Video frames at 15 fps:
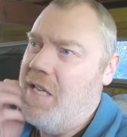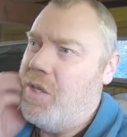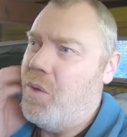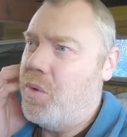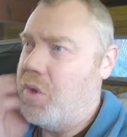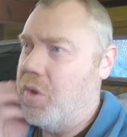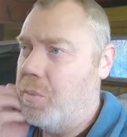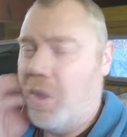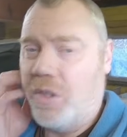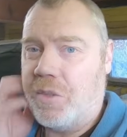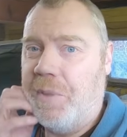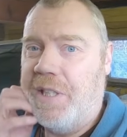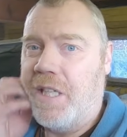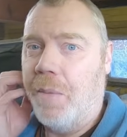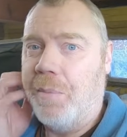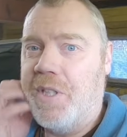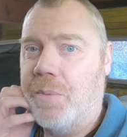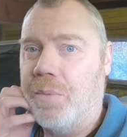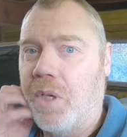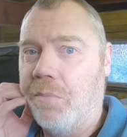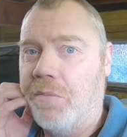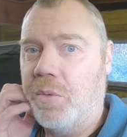you could possibly come into
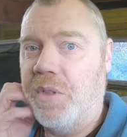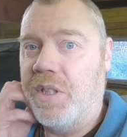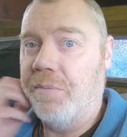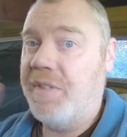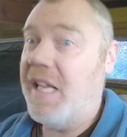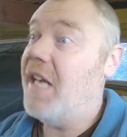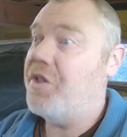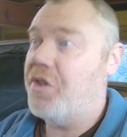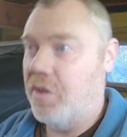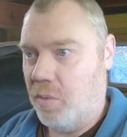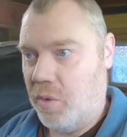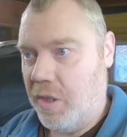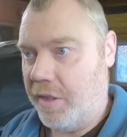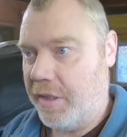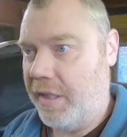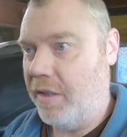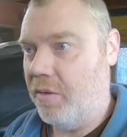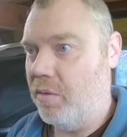problems with the dash not working,